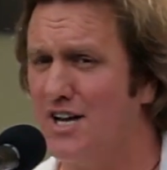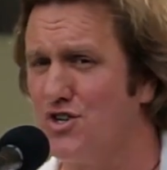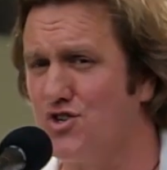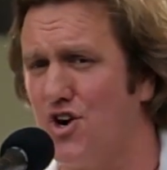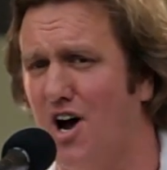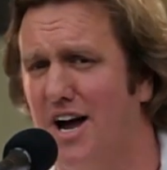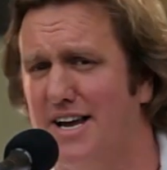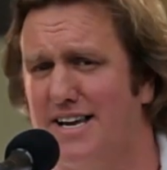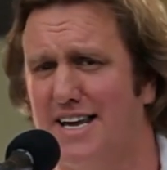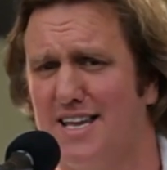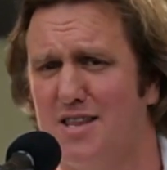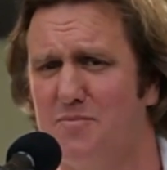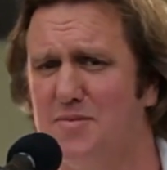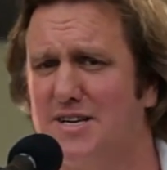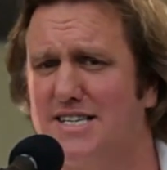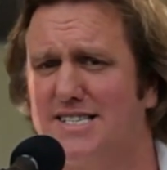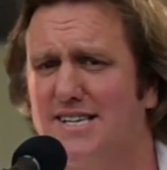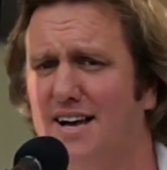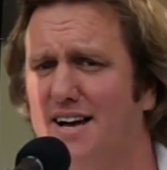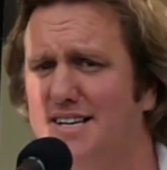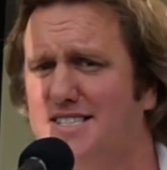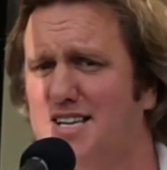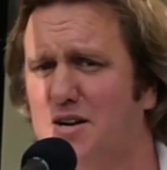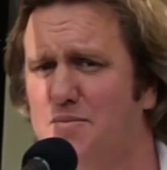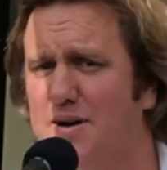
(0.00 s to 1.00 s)
Try and get them
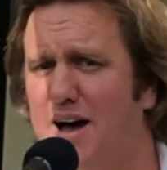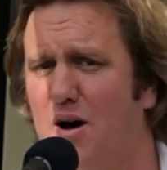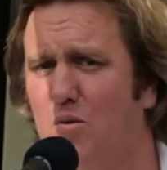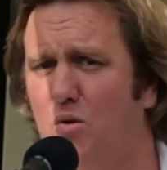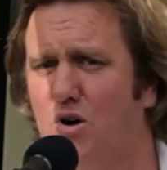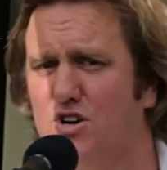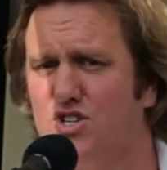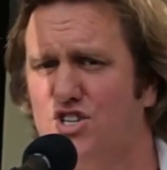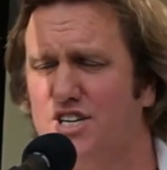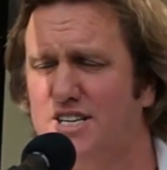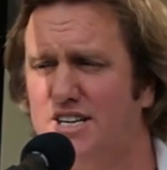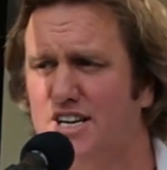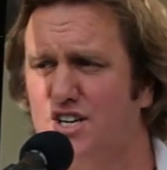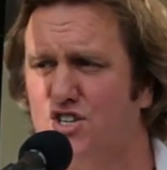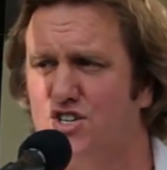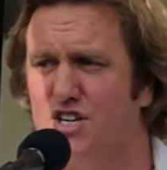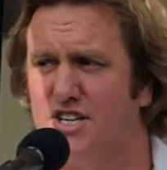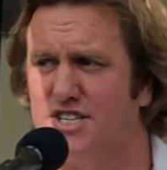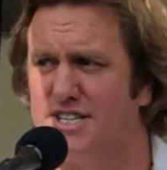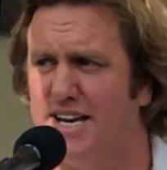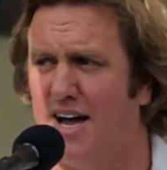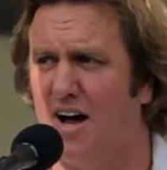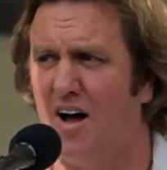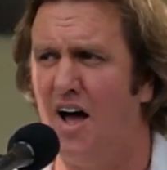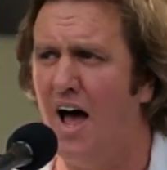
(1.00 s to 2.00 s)
excited about washing
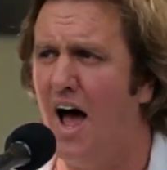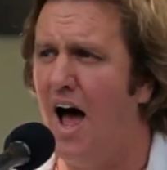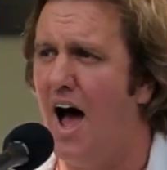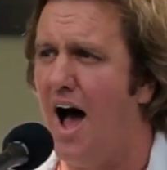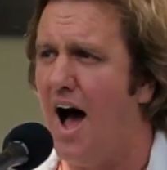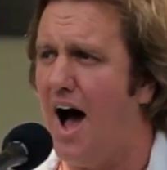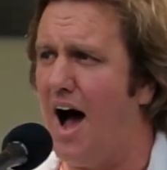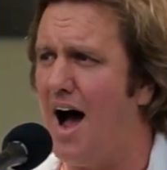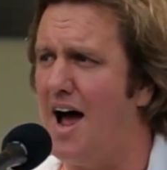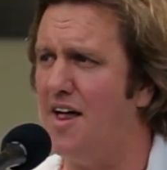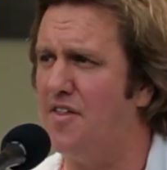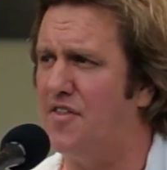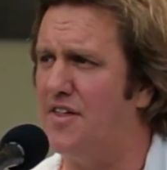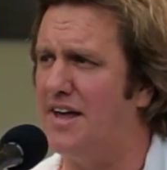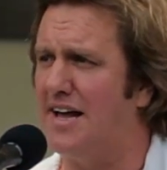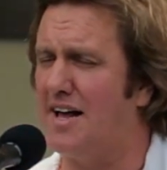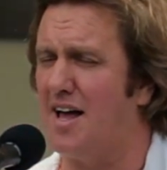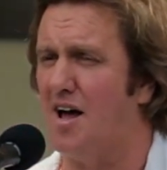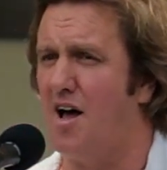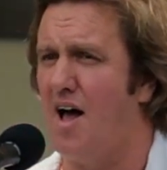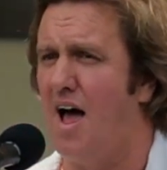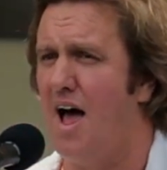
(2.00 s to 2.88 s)
dishes. Now, I think